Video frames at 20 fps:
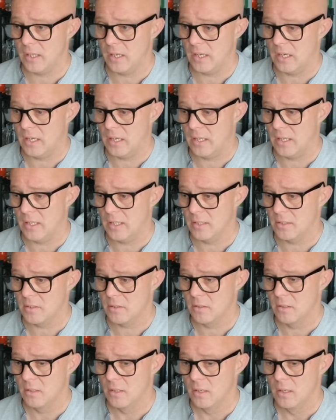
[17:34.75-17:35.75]
and
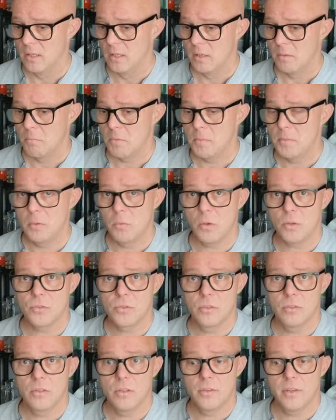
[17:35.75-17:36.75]
maybe watch
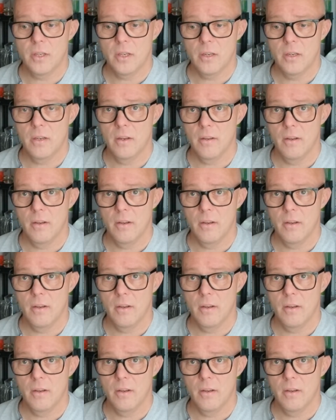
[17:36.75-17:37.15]
another